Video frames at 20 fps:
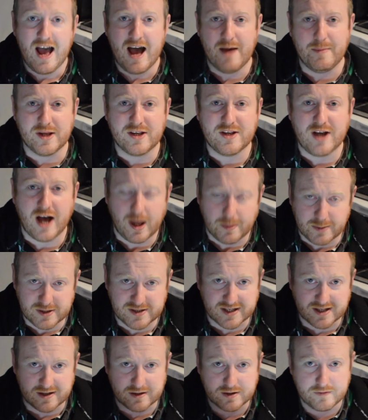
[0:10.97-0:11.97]
have been
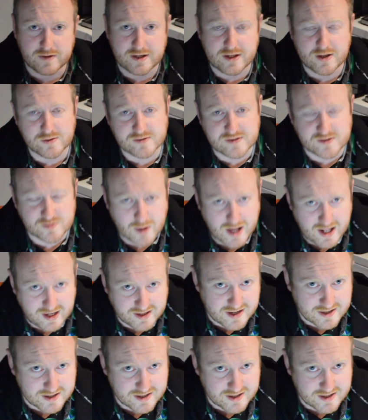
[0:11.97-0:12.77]
commenting on the videos as well,